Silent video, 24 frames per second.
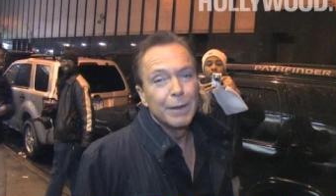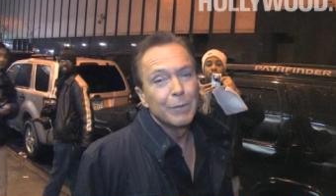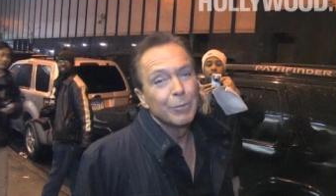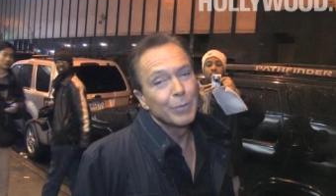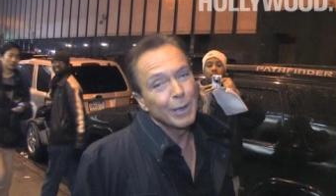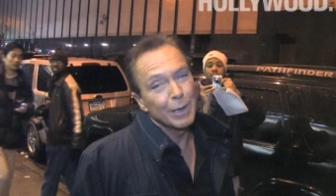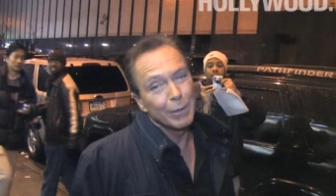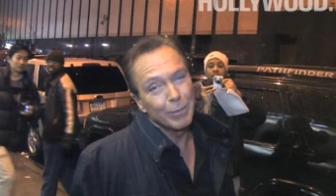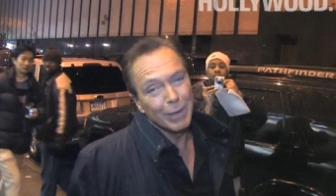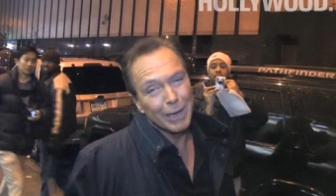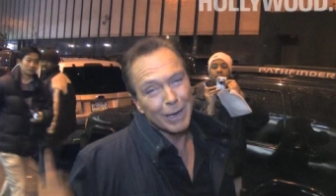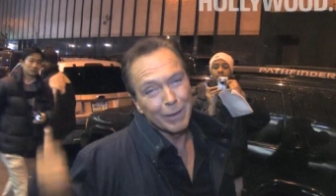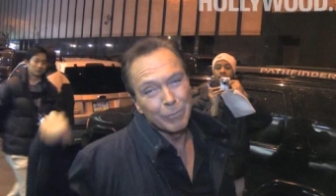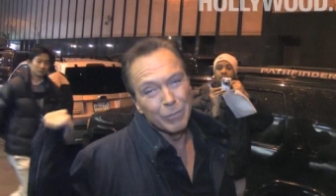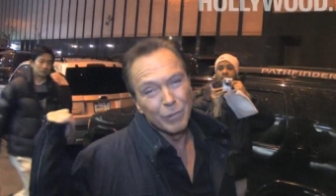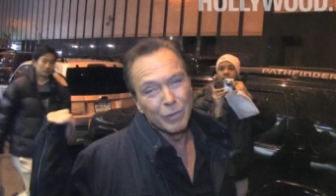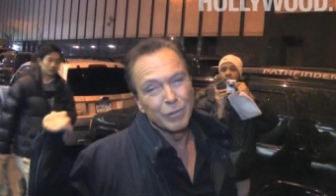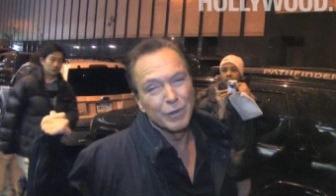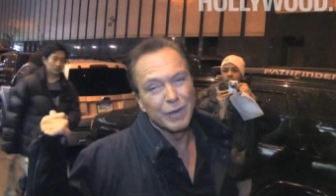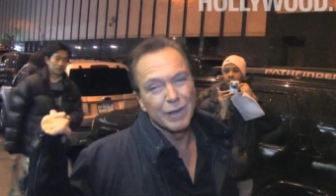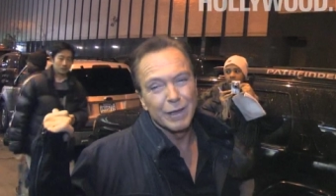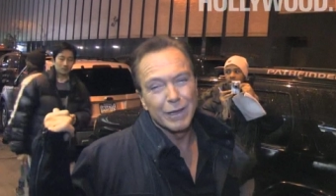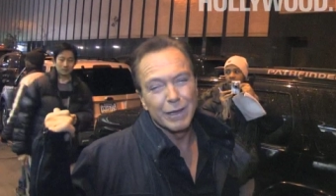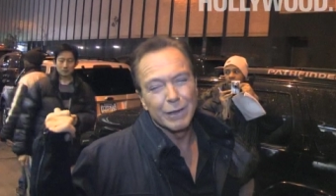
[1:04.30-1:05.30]
you for the
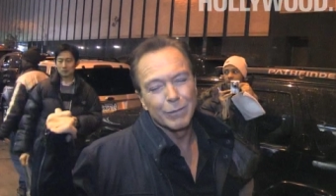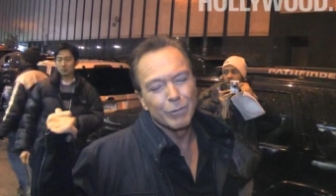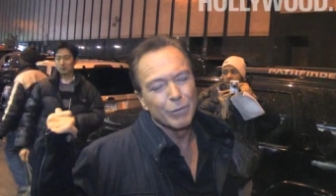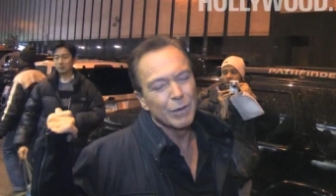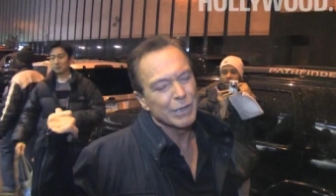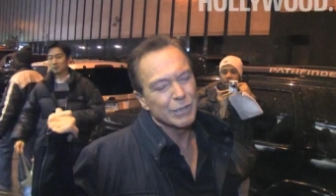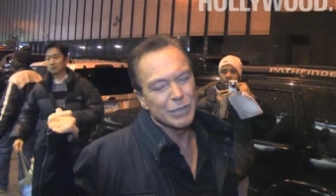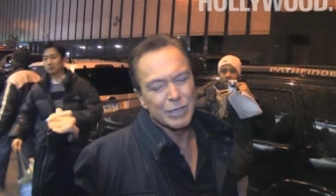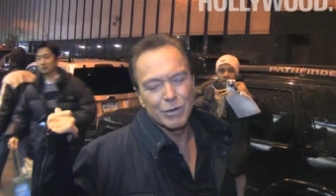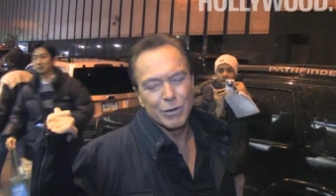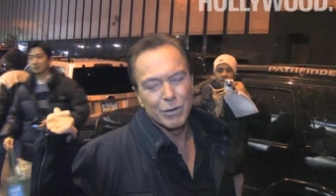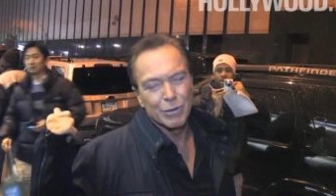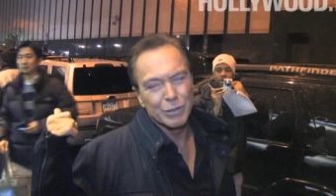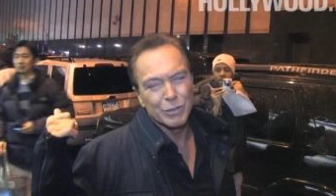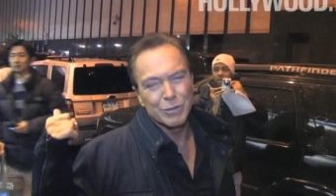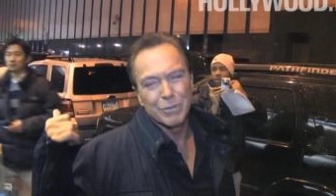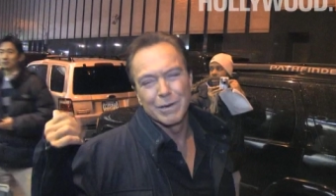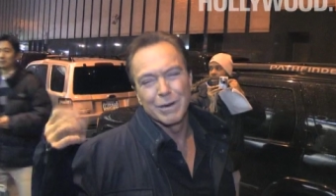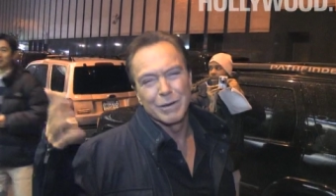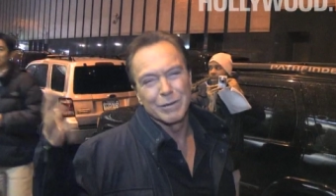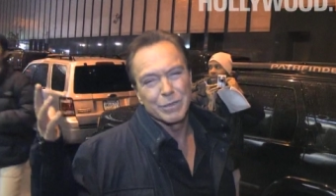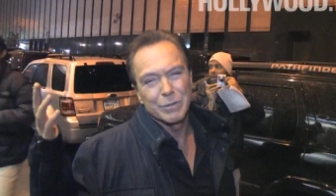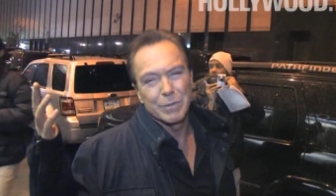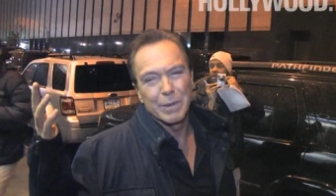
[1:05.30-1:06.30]
abundance and support you have
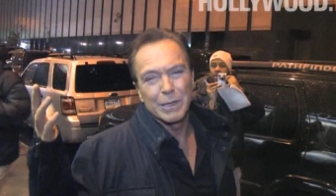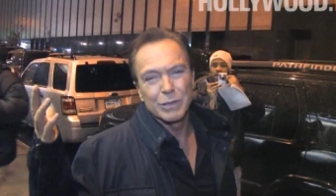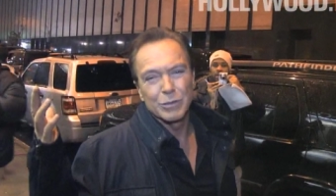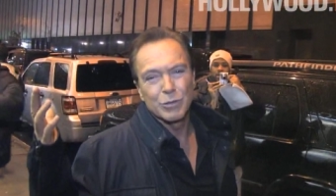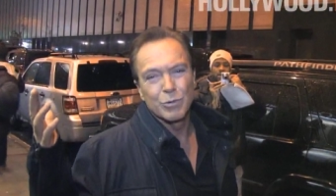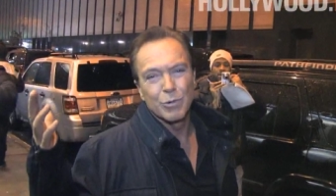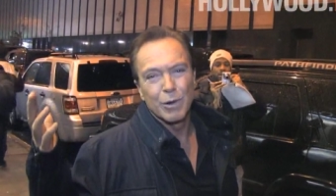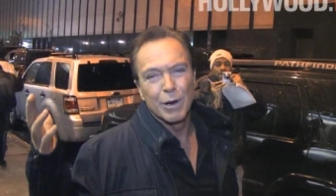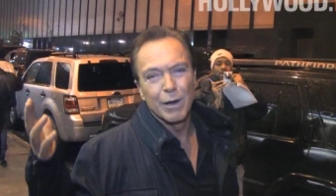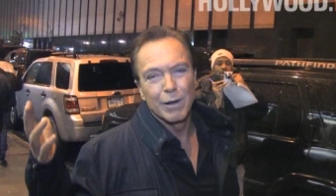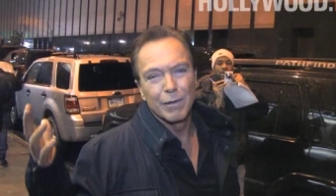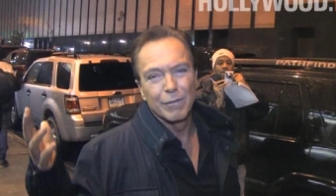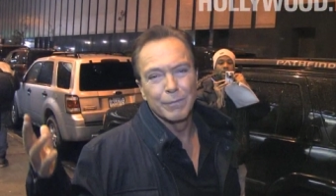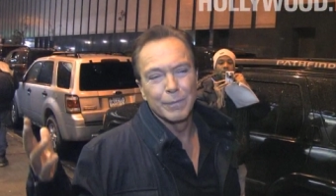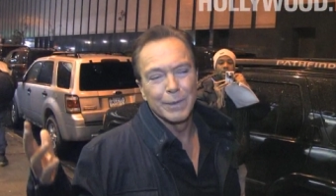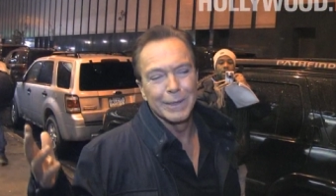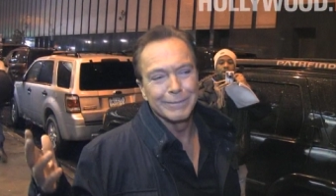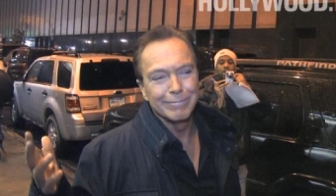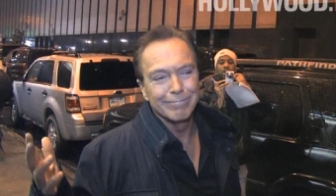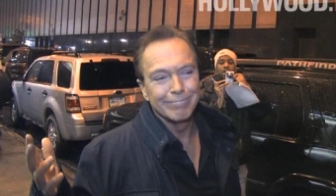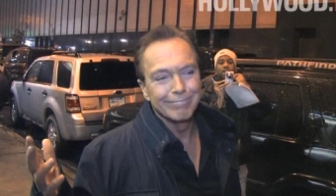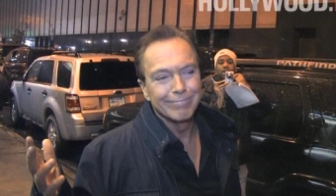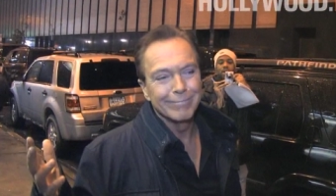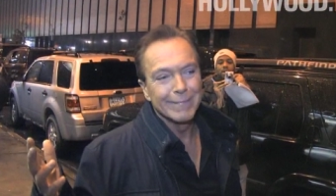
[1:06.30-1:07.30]
shown him these many
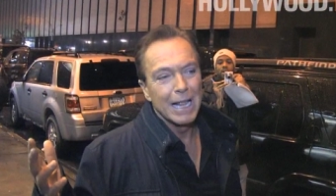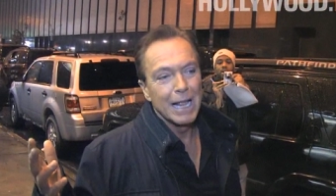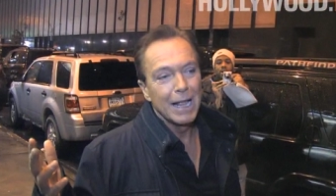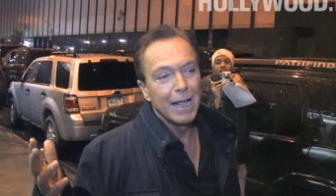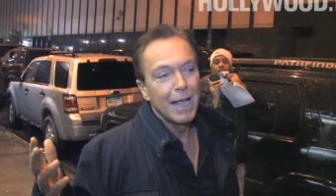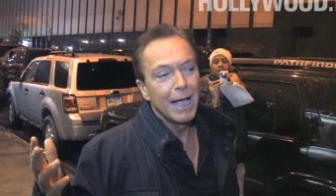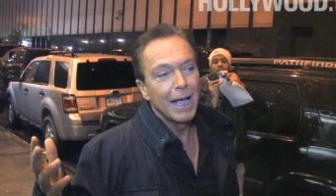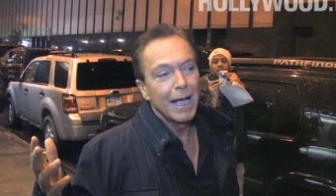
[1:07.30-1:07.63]
years."